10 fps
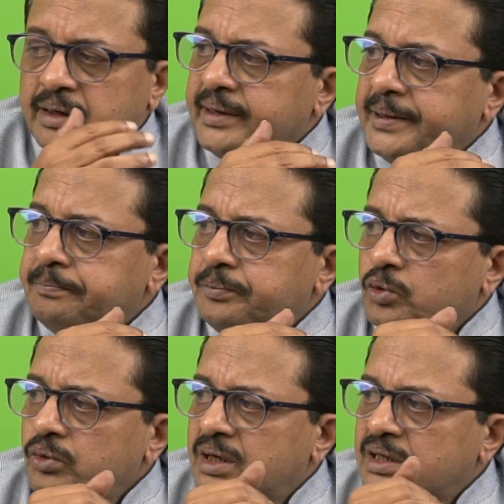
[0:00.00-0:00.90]

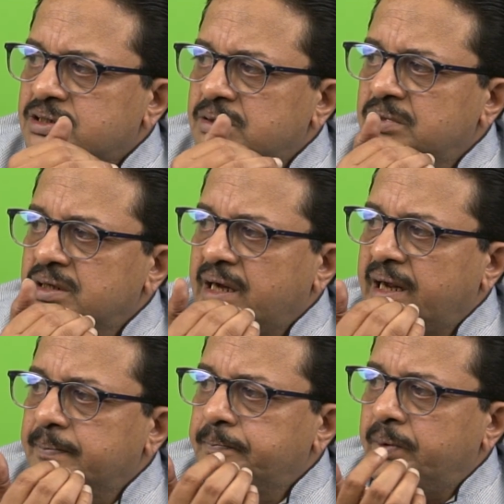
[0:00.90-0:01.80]
improved customer
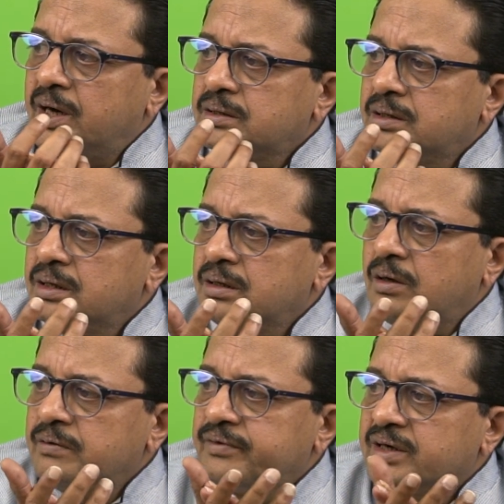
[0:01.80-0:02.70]
and partner
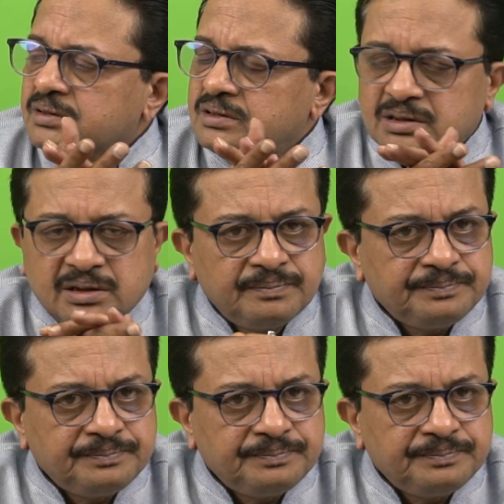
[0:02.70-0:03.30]
confidence.